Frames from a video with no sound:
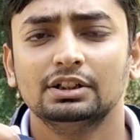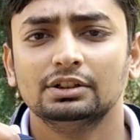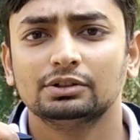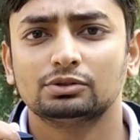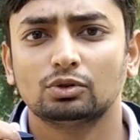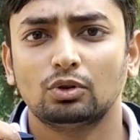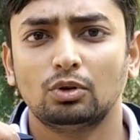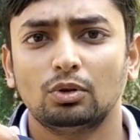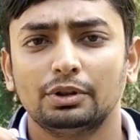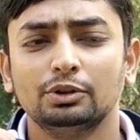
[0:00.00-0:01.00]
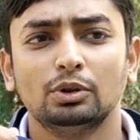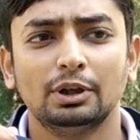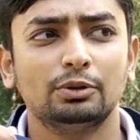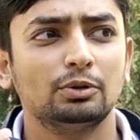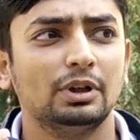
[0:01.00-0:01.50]
So you have
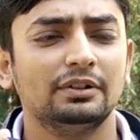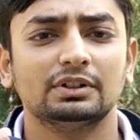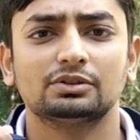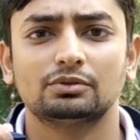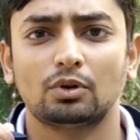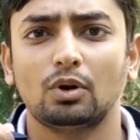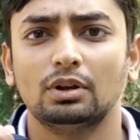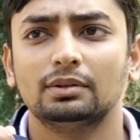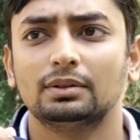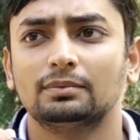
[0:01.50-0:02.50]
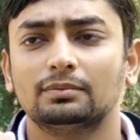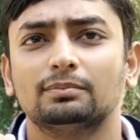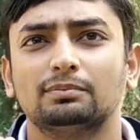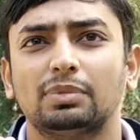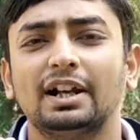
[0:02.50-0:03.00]
to have a strong
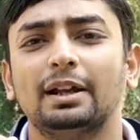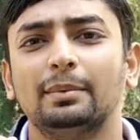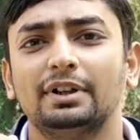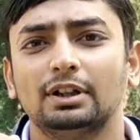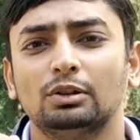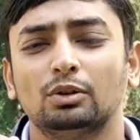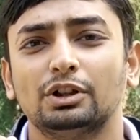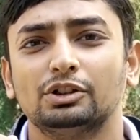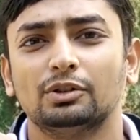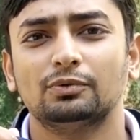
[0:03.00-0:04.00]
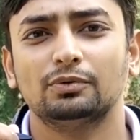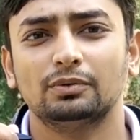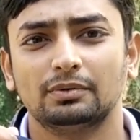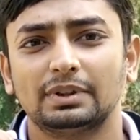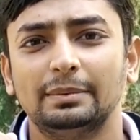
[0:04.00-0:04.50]
fundamental knowledge of
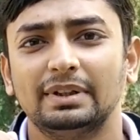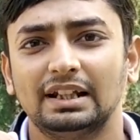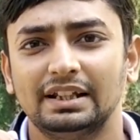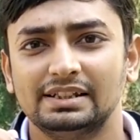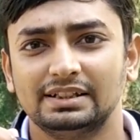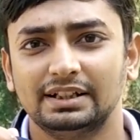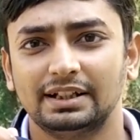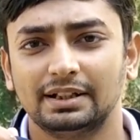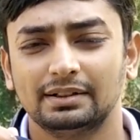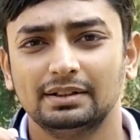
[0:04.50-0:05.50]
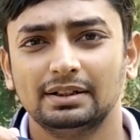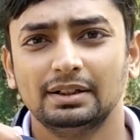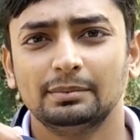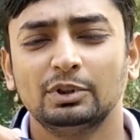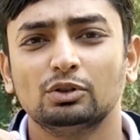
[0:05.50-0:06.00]
chemical engineering,
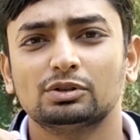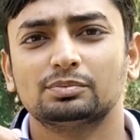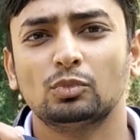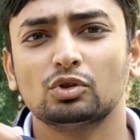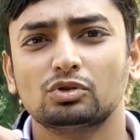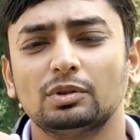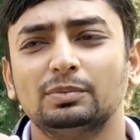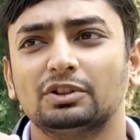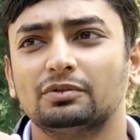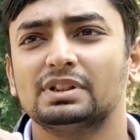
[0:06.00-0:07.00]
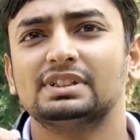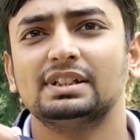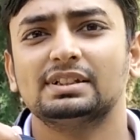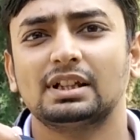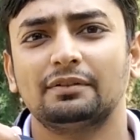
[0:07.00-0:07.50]
because most of the questions
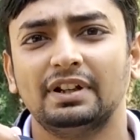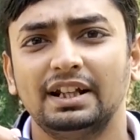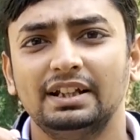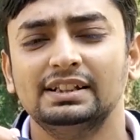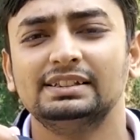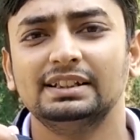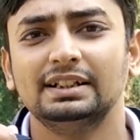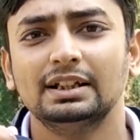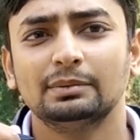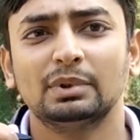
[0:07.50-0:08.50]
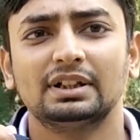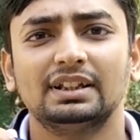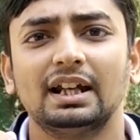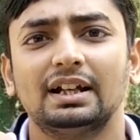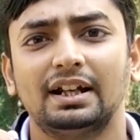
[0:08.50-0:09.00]
are very easy but they are
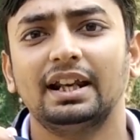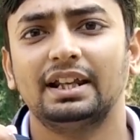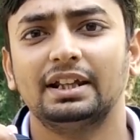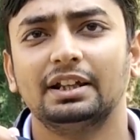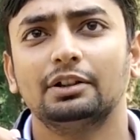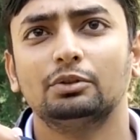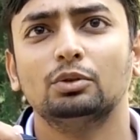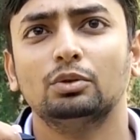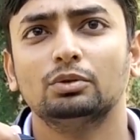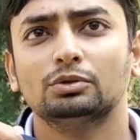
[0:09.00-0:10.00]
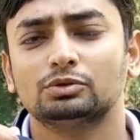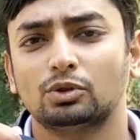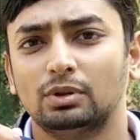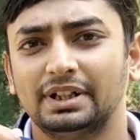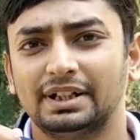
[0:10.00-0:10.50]
tricky to solve it.